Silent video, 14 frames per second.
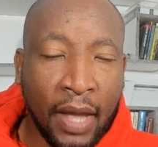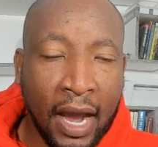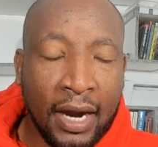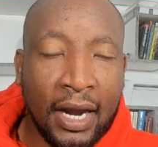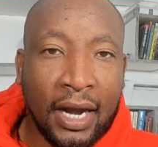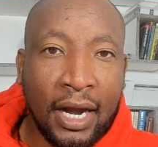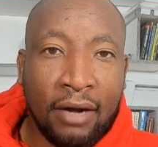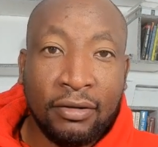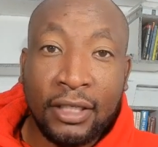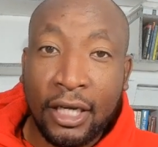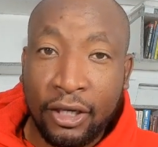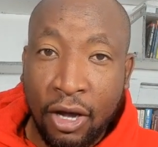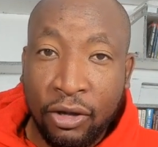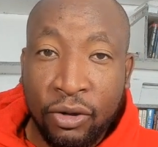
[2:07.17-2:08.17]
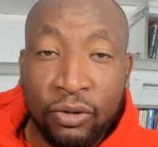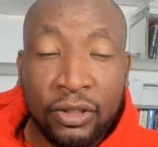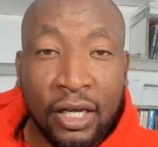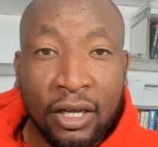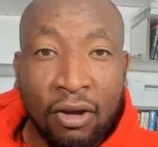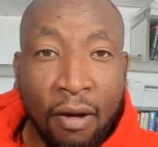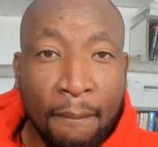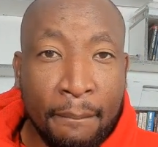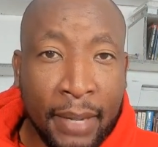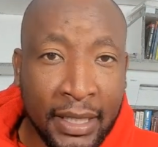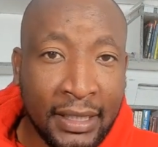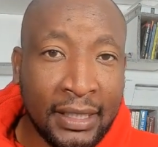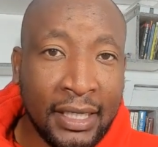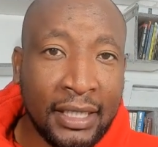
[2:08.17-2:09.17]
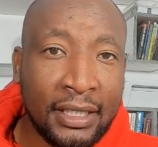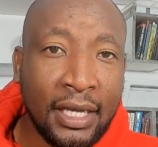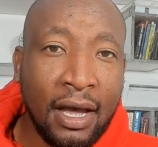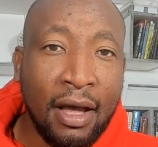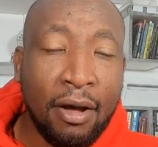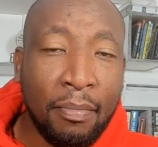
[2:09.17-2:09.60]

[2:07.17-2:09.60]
ad account, and you're using your business